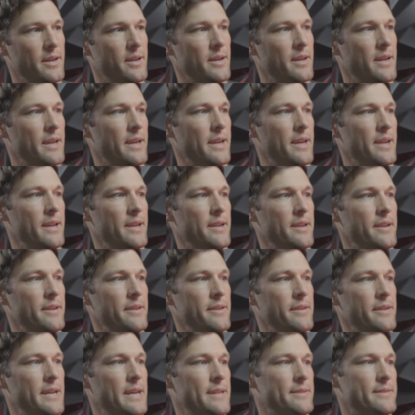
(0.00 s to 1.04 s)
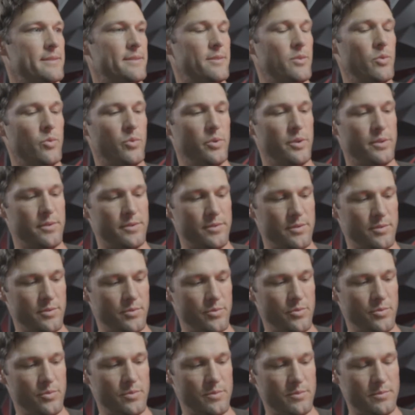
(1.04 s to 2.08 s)
and that's going
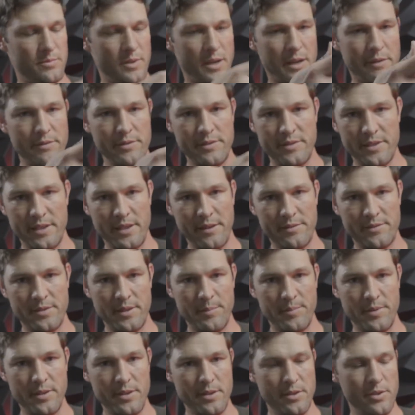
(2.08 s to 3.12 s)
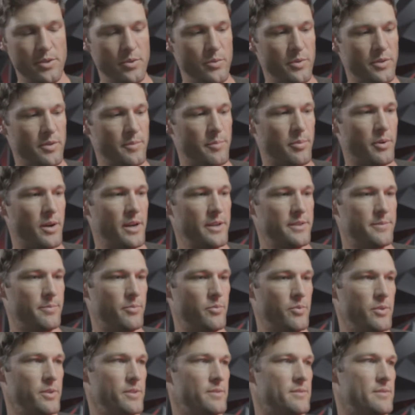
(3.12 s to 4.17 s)
to obviously have something to do with the price
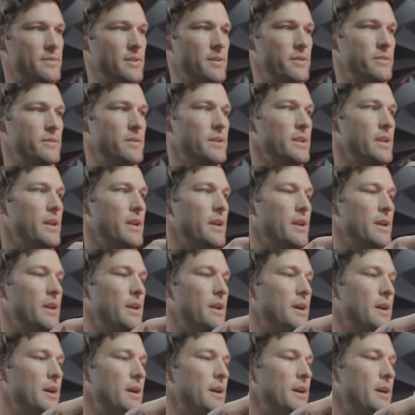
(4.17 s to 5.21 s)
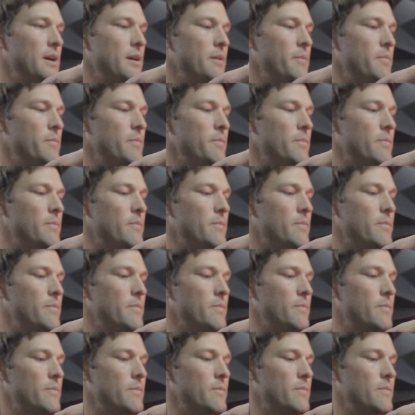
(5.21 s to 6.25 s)
point. So
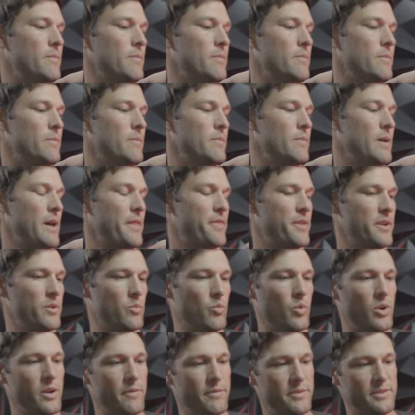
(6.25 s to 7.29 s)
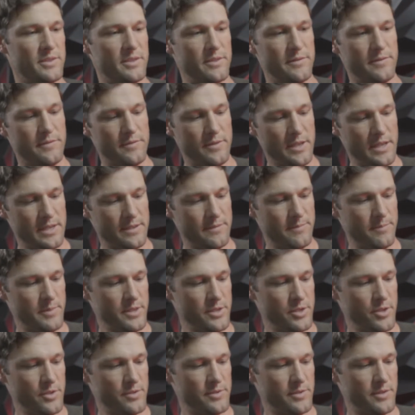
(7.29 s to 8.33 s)
I think one of us have
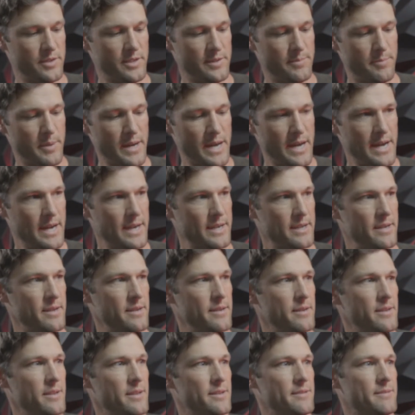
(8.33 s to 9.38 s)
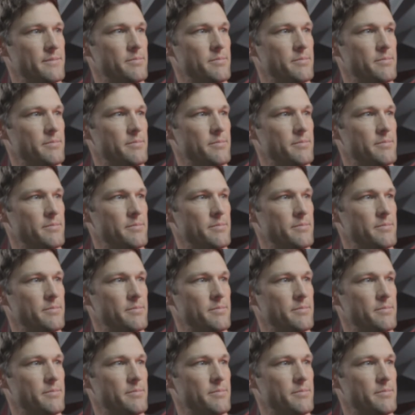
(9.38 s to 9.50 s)
been using this bag and it's